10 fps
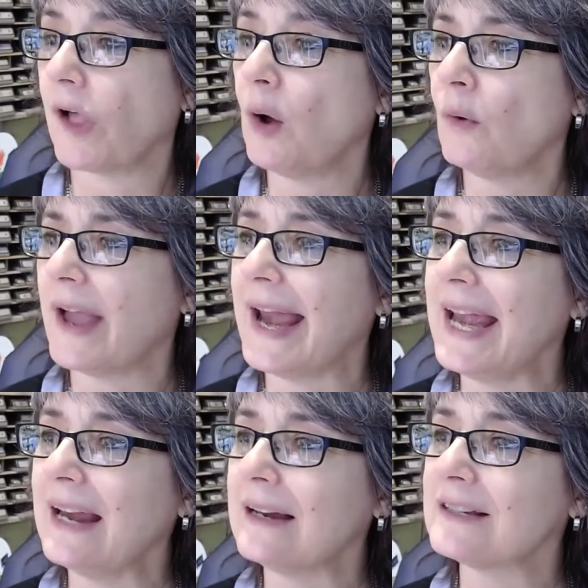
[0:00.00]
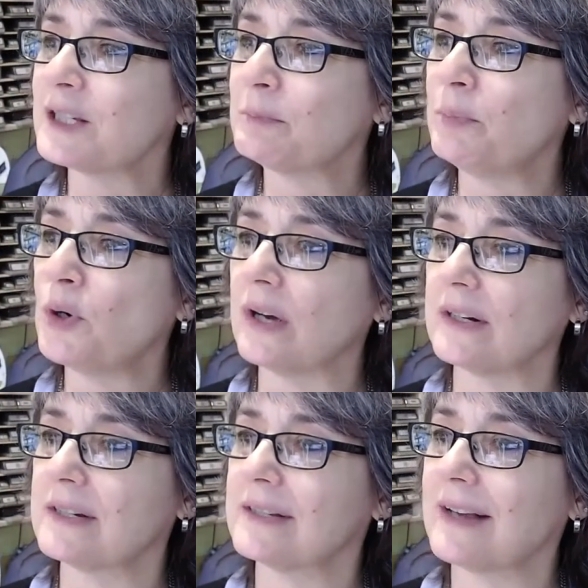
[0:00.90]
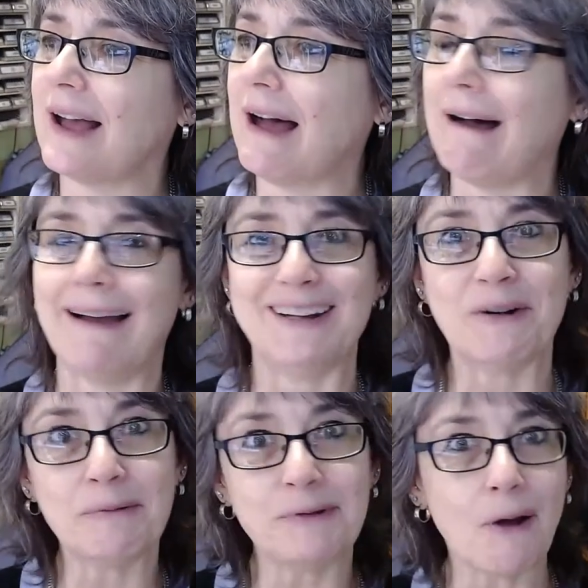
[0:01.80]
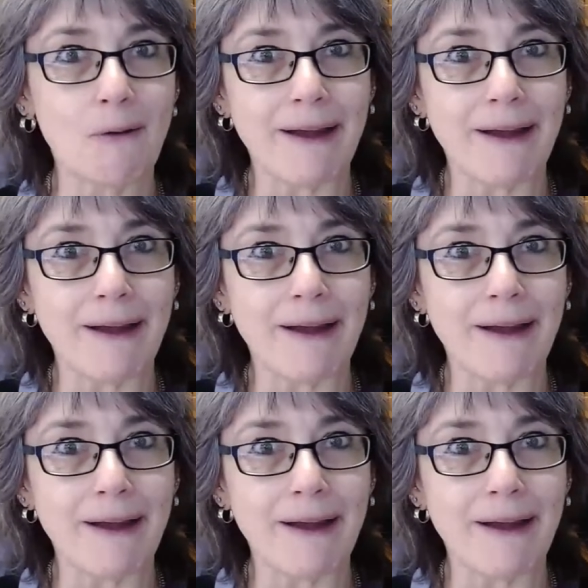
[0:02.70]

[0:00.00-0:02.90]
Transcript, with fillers: oh, Angus Books. I don't know